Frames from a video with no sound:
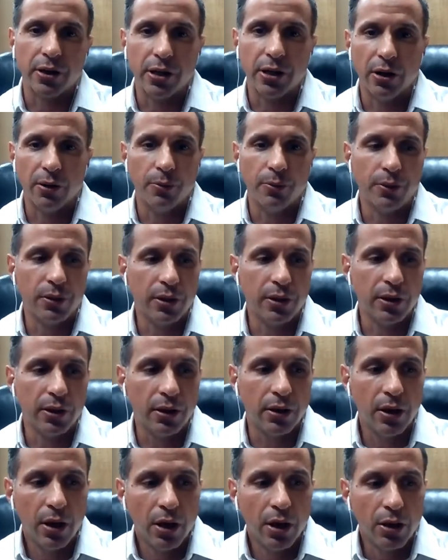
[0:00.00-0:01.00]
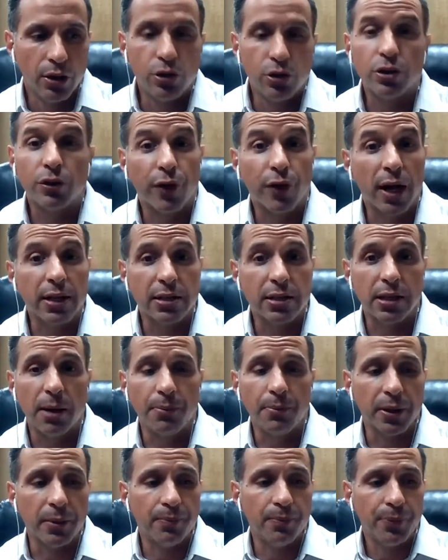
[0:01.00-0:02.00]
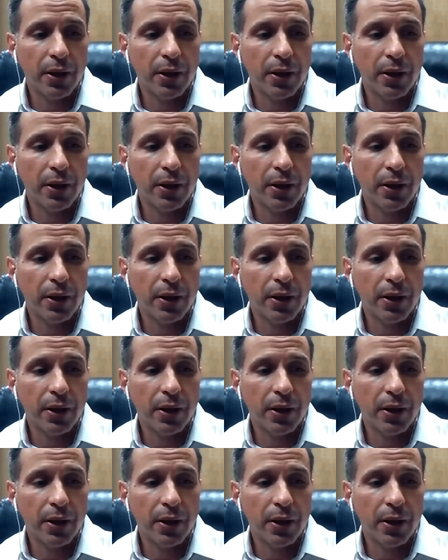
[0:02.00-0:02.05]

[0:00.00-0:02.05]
You know, you should find something.